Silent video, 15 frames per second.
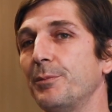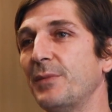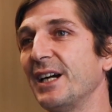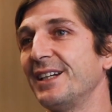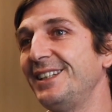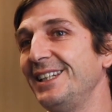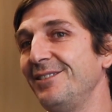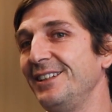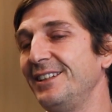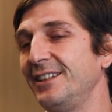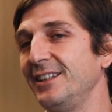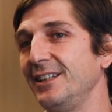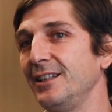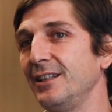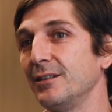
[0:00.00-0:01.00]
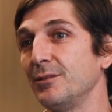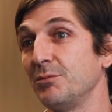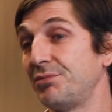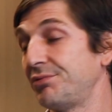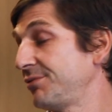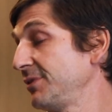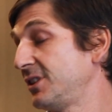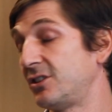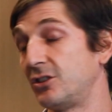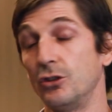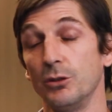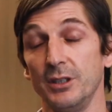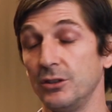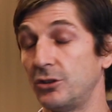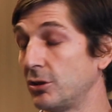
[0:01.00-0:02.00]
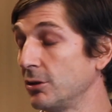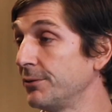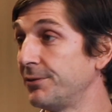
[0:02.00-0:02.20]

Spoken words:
activity, it's doing so